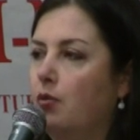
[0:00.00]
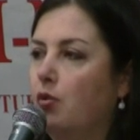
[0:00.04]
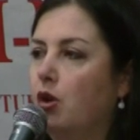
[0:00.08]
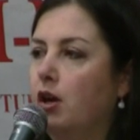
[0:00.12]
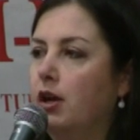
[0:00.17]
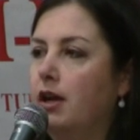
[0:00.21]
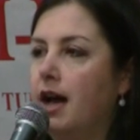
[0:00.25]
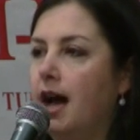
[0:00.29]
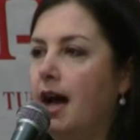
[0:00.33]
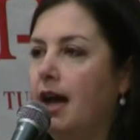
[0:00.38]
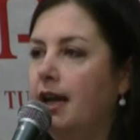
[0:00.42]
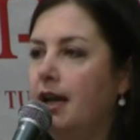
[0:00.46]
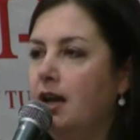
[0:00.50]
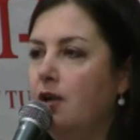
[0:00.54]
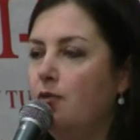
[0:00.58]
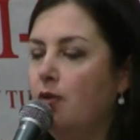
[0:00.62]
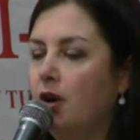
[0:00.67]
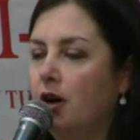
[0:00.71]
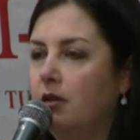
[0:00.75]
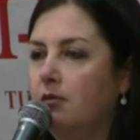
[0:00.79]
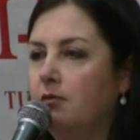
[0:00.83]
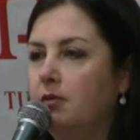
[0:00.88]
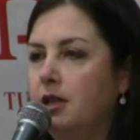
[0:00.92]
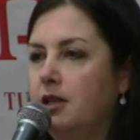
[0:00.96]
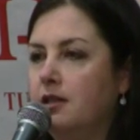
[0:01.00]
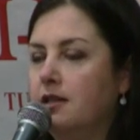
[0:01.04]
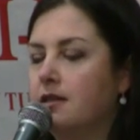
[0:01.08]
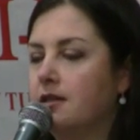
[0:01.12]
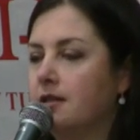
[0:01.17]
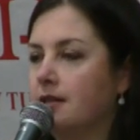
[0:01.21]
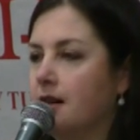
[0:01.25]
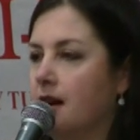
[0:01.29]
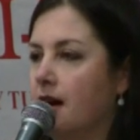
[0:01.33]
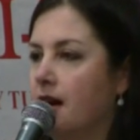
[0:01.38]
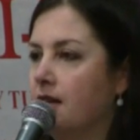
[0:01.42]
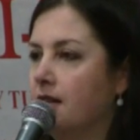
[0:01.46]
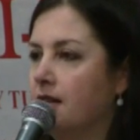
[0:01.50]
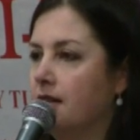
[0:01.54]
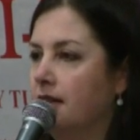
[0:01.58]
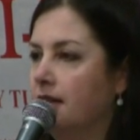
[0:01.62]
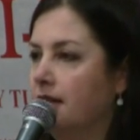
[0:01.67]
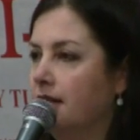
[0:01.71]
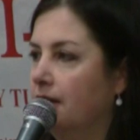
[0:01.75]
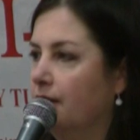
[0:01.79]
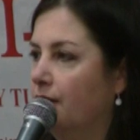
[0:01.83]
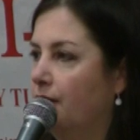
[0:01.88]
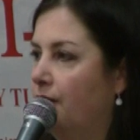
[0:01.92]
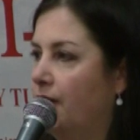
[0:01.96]
Would anyone be
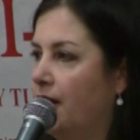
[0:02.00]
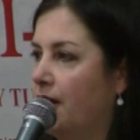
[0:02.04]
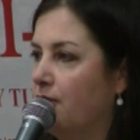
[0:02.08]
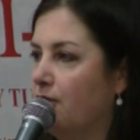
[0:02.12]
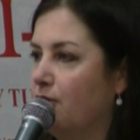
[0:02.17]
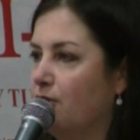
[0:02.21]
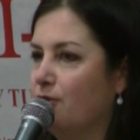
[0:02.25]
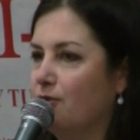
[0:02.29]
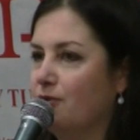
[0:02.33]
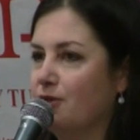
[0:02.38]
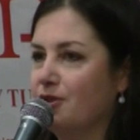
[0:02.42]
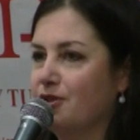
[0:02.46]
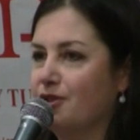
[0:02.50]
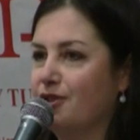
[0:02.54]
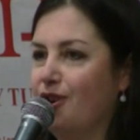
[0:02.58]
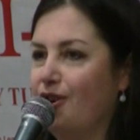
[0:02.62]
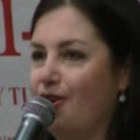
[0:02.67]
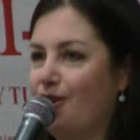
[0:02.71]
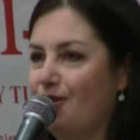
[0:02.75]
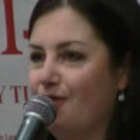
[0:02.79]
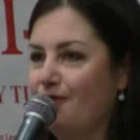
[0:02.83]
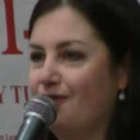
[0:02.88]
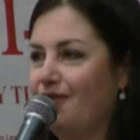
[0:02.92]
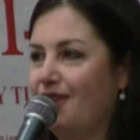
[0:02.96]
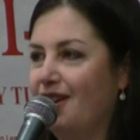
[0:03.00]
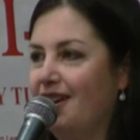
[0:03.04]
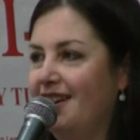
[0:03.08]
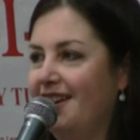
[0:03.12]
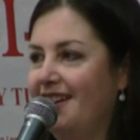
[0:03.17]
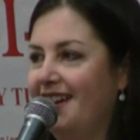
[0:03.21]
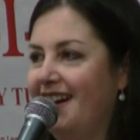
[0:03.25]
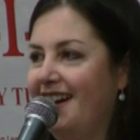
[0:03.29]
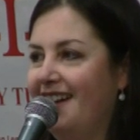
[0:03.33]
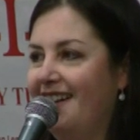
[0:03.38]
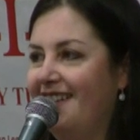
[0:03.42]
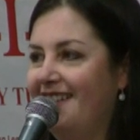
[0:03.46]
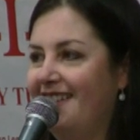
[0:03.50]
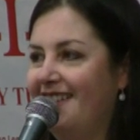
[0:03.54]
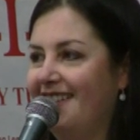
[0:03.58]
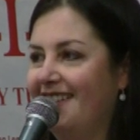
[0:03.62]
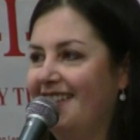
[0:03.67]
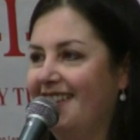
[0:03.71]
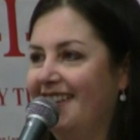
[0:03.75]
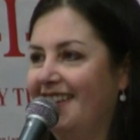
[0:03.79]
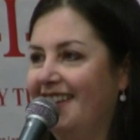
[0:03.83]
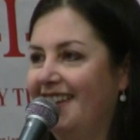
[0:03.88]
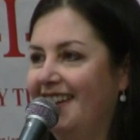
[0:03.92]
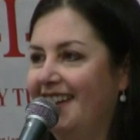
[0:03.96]
discussing the Federal Reserve right now?
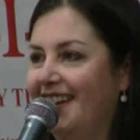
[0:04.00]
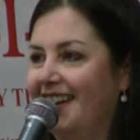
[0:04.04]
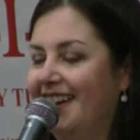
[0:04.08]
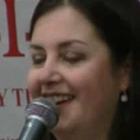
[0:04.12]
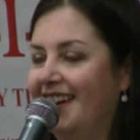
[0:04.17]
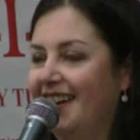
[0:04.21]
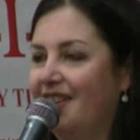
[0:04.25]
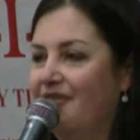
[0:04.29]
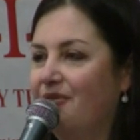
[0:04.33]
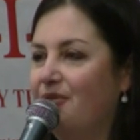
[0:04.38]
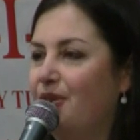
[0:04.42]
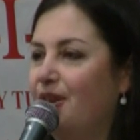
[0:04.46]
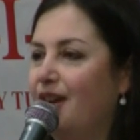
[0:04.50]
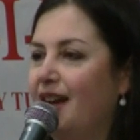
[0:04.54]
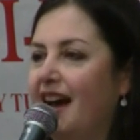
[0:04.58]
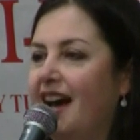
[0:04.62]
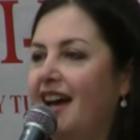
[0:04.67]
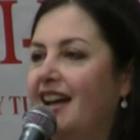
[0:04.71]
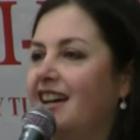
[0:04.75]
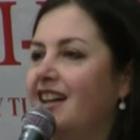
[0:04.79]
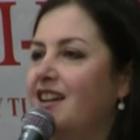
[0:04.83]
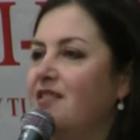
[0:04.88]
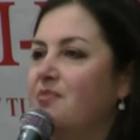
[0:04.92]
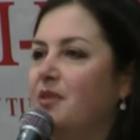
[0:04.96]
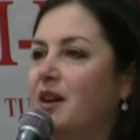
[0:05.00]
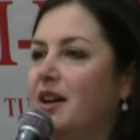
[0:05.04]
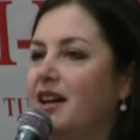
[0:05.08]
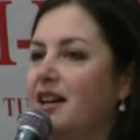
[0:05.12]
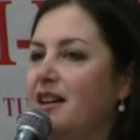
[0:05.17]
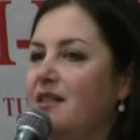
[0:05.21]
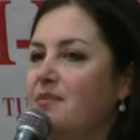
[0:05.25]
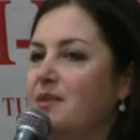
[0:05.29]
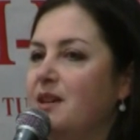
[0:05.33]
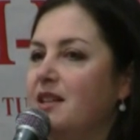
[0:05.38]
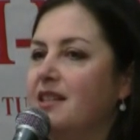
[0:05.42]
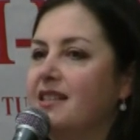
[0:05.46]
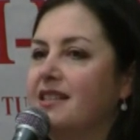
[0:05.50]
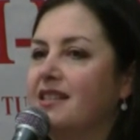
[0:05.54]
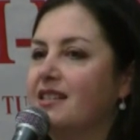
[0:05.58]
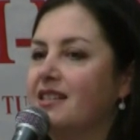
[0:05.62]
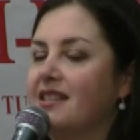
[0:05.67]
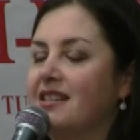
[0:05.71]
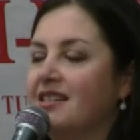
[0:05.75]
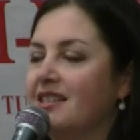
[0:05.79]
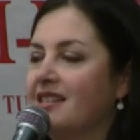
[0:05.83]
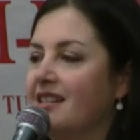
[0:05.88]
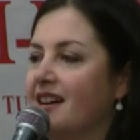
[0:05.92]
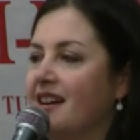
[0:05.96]
Would anybody be
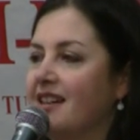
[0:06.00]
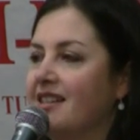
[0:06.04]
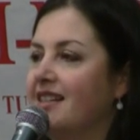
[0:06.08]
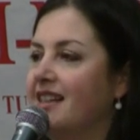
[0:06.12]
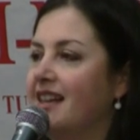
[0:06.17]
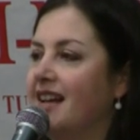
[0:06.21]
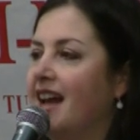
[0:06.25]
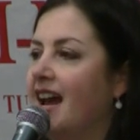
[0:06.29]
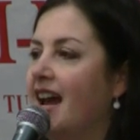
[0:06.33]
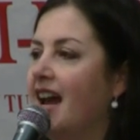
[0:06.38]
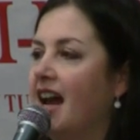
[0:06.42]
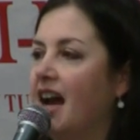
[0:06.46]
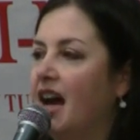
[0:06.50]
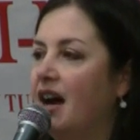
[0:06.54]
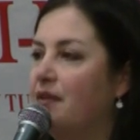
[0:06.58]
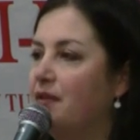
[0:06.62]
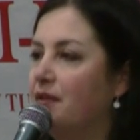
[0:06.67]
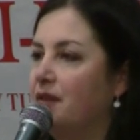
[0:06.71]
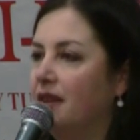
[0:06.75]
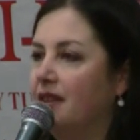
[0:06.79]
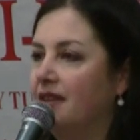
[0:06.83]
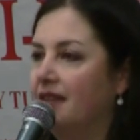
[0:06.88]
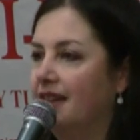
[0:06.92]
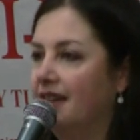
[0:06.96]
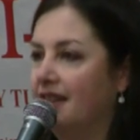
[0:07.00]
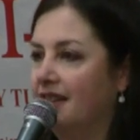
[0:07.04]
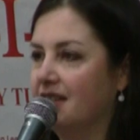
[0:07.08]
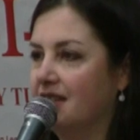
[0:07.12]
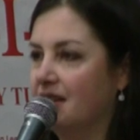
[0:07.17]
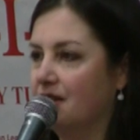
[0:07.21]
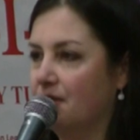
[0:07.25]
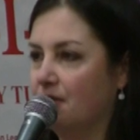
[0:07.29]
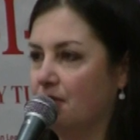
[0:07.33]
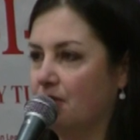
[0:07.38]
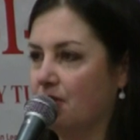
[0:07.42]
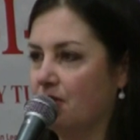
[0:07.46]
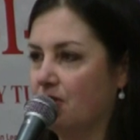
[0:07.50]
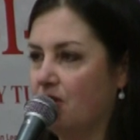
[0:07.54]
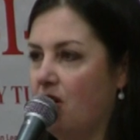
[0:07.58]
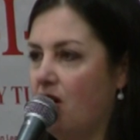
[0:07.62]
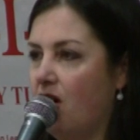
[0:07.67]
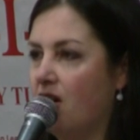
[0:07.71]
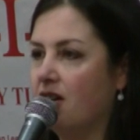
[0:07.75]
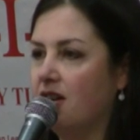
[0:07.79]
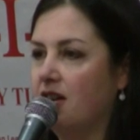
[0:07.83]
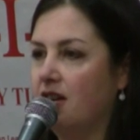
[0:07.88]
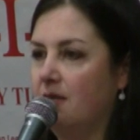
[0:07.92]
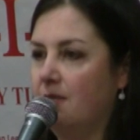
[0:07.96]
discussing half the things that we're
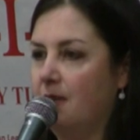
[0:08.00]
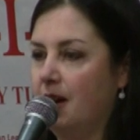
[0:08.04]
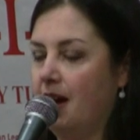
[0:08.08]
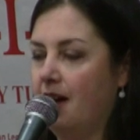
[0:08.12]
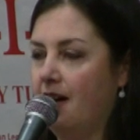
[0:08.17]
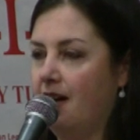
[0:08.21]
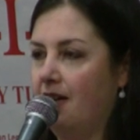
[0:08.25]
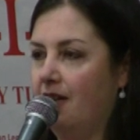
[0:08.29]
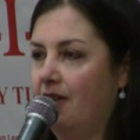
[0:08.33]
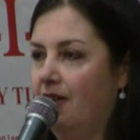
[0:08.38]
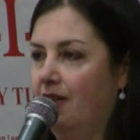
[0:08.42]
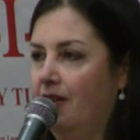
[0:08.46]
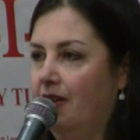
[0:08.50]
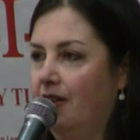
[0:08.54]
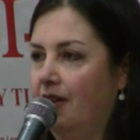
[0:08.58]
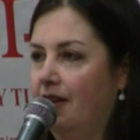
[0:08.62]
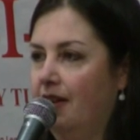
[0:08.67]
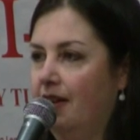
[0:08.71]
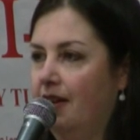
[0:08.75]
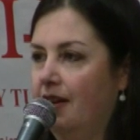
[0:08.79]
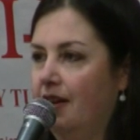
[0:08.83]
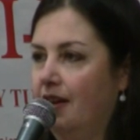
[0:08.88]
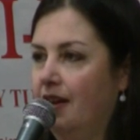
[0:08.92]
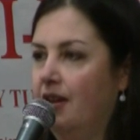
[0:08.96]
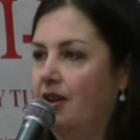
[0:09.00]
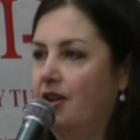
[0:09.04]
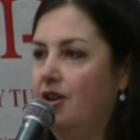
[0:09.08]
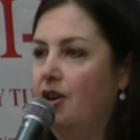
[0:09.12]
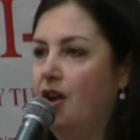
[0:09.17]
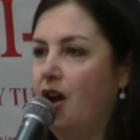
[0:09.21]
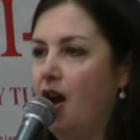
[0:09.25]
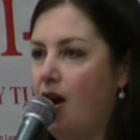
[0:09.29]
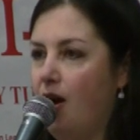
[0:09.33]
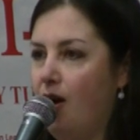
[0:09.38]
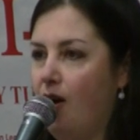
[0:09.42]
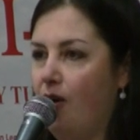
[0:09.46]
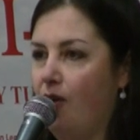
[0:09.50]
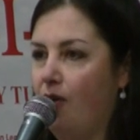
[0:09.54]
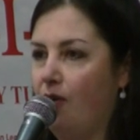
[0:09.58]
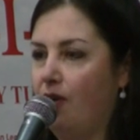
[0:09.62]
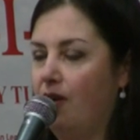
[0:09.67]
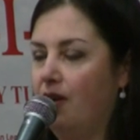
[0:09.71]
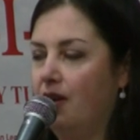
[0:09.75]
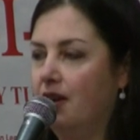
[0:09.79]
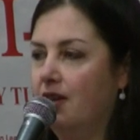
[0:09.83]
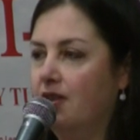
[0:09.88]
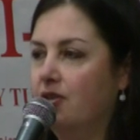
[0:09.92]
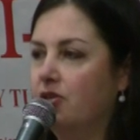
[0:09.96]
talking about?
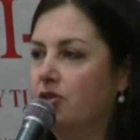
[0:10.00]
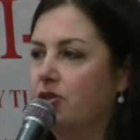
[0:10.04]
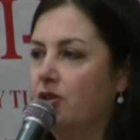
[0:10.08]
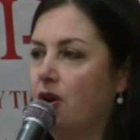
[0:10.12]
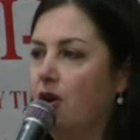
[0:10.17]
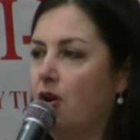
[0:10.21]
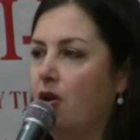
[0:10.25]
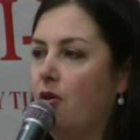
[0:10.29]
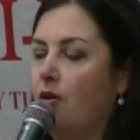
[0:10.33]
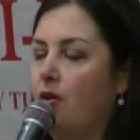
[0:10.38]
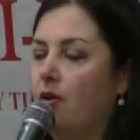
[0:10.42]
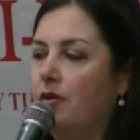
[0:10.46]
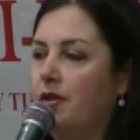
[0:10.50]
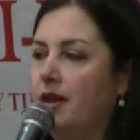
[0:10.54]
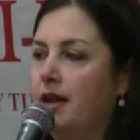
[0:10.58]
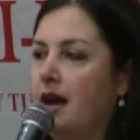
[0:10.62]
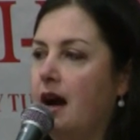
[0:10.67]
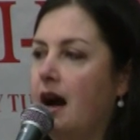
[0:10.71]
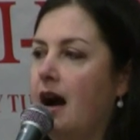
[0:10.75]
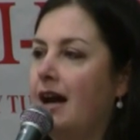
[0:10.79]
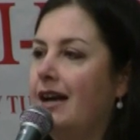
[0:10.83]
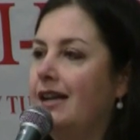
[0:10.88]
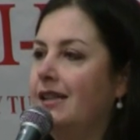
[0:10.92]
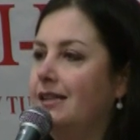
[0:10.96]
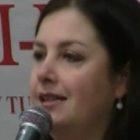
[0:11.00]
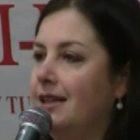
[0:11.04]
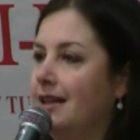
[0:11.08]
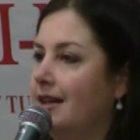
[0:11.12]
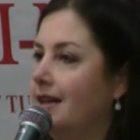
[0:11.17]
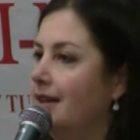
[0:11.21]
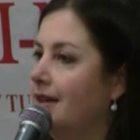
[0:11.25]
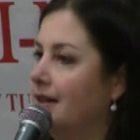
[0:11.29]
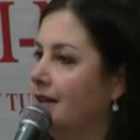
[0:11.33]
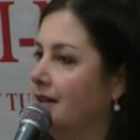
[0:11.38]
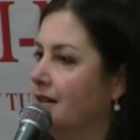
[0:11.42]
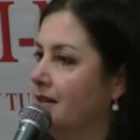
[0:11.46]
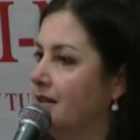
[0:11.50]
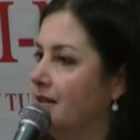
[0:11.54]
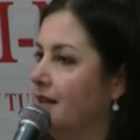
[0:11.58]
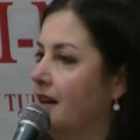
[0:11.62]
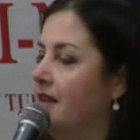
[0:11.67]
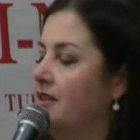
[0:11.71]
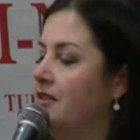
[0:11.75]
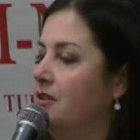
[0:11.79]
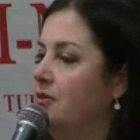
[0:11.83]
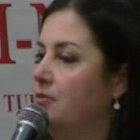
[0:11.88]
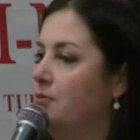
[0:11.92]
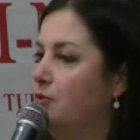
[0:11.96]
No. So the ideas
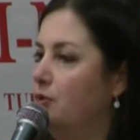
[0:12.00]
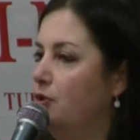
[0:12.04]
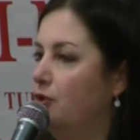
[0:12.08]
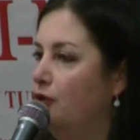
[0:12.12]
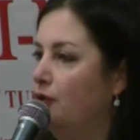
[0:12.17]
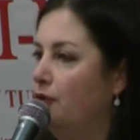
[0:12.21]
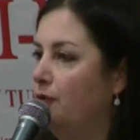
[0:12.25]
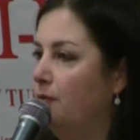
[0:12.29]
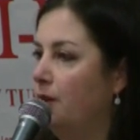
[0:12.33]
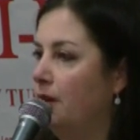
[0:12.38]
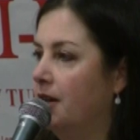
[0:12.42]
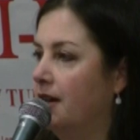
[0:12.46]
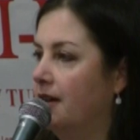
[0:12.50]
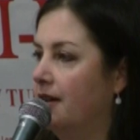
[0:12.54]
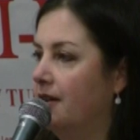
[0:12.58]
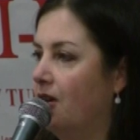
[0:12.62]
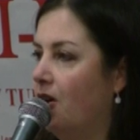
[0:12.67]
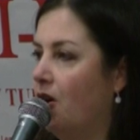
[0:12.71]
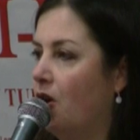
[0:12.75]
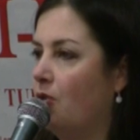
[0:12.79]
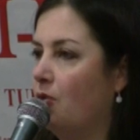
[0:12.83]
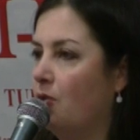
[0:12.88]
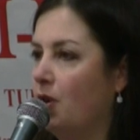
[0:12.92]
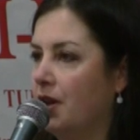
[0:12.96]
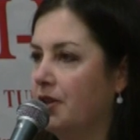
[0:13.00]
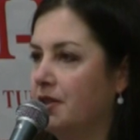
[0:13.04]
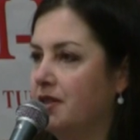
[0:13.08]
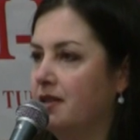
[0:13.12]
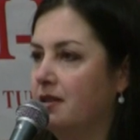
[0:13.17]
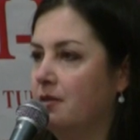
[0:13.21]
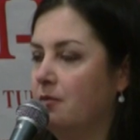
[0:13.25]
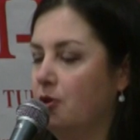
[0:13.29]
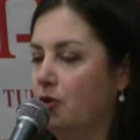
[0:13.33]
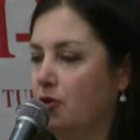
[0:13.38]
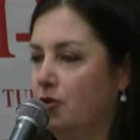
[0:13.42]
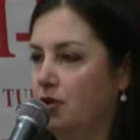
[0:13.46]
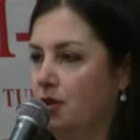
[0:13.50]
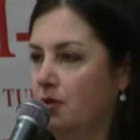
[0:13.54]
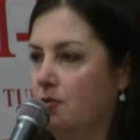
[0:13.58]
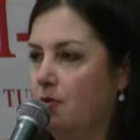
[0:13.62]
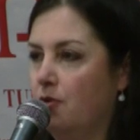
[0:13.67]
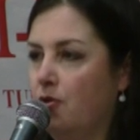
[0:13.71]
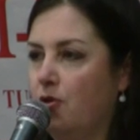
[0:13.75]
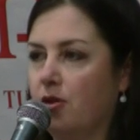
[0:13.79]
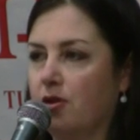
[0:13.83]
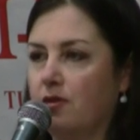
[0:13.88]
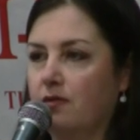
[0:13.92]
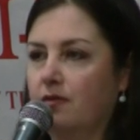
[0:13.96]
and the movement are what's the most
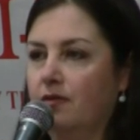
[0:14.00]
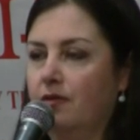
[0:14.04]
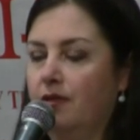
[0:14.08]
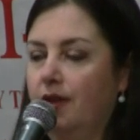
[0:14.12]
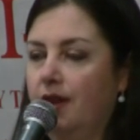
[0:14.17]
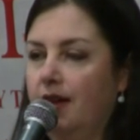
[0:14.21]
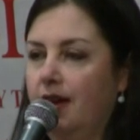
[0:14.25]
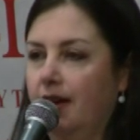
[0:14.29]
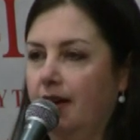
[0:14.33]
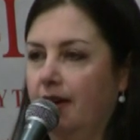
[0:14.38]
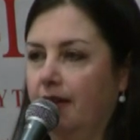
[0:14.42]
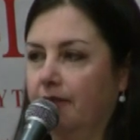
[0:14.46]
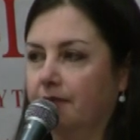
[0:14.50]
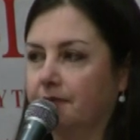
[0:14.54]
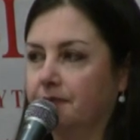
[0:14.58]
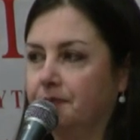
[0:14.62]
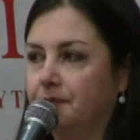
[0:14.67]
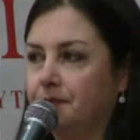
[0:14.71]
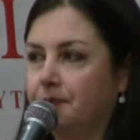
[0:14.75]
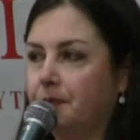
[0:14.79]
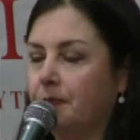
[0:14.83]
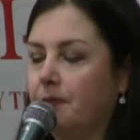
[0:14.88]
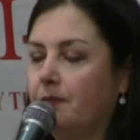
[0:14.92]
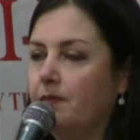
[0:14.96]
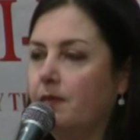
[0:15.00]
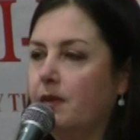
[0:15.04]
important thing.